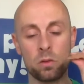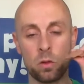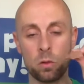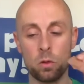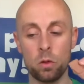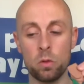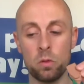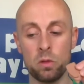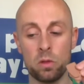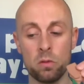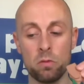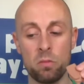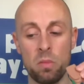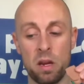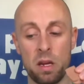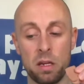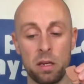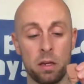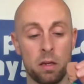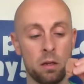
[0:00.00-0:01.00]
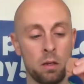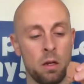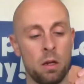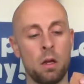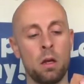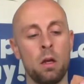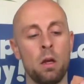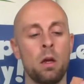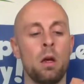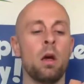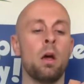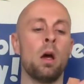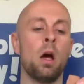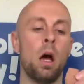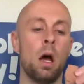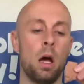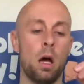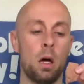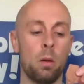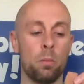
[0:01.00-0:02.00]
So using the remaining
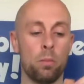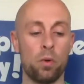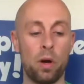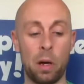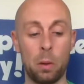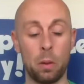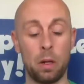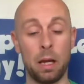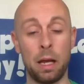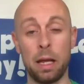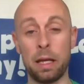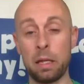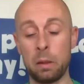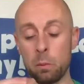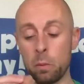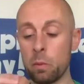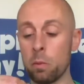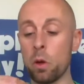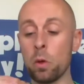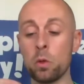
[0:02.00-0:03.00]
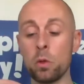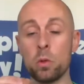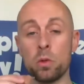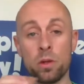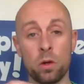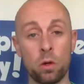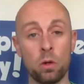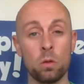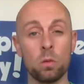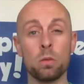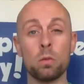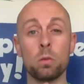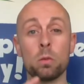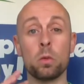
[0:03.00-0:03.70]
brown clay, we won't use it all.